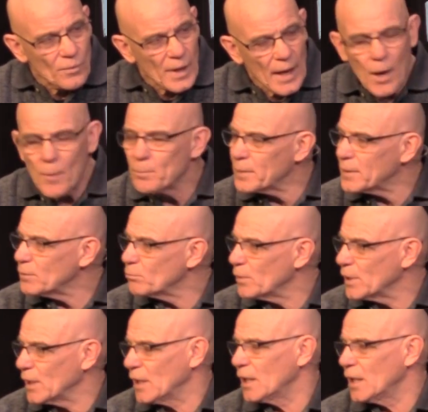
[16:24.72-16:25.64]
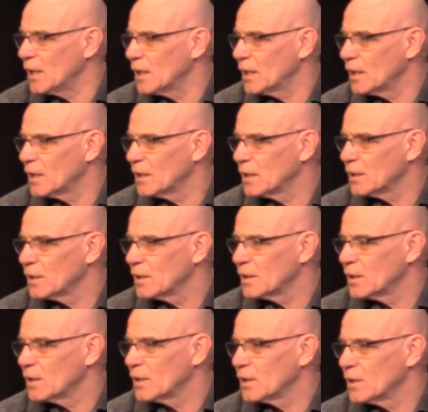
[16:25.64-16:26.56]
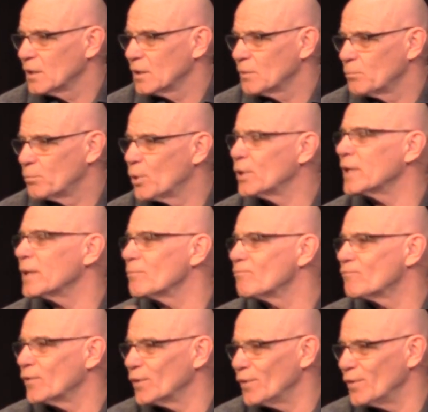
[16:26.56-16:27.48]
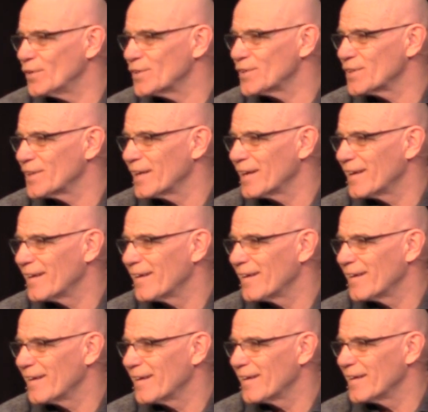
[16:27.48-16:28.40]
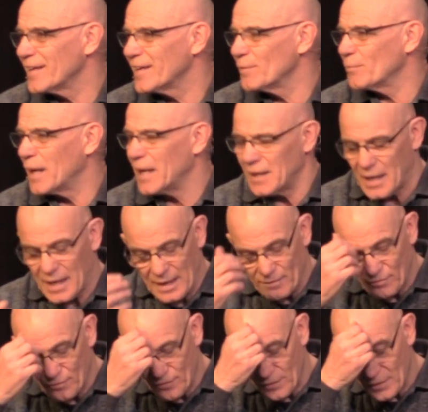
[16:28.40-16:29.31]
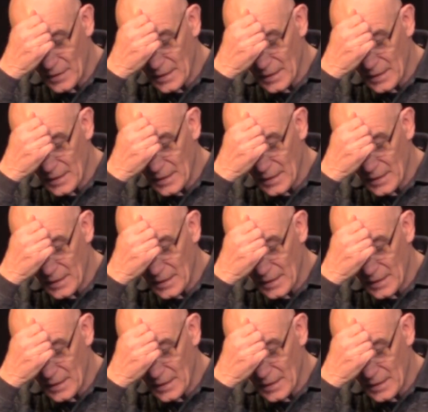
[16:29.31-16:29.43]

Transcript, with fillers: helping me put Him first in my life.